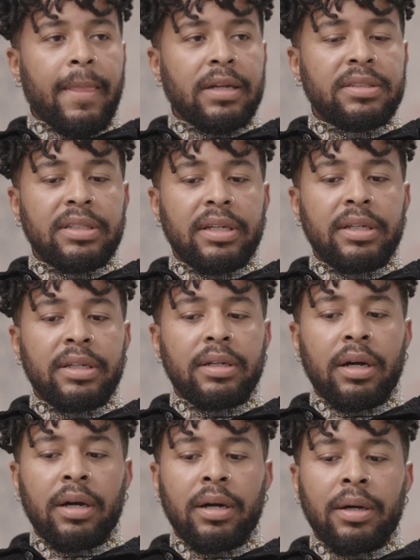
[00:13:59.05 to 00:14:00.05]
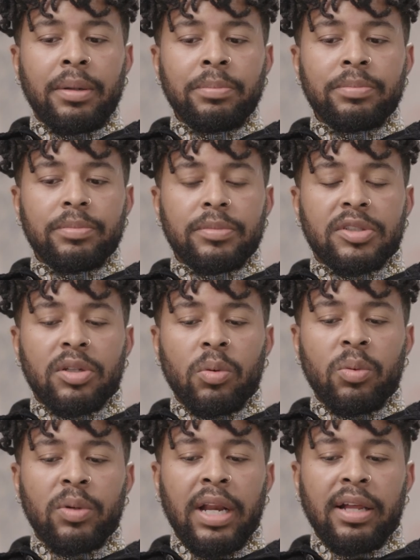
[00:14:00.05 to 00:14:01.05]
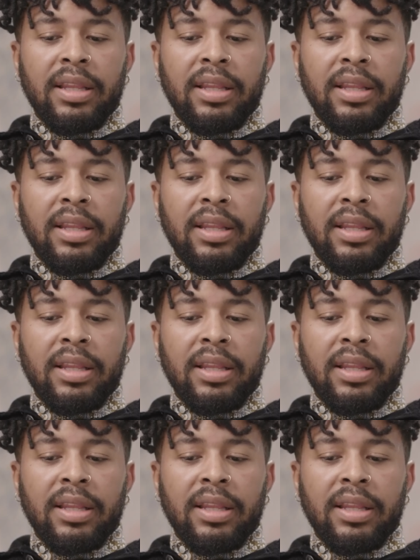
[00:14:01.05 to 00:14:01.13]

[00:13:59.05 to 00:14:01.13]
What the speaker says: I did. So when I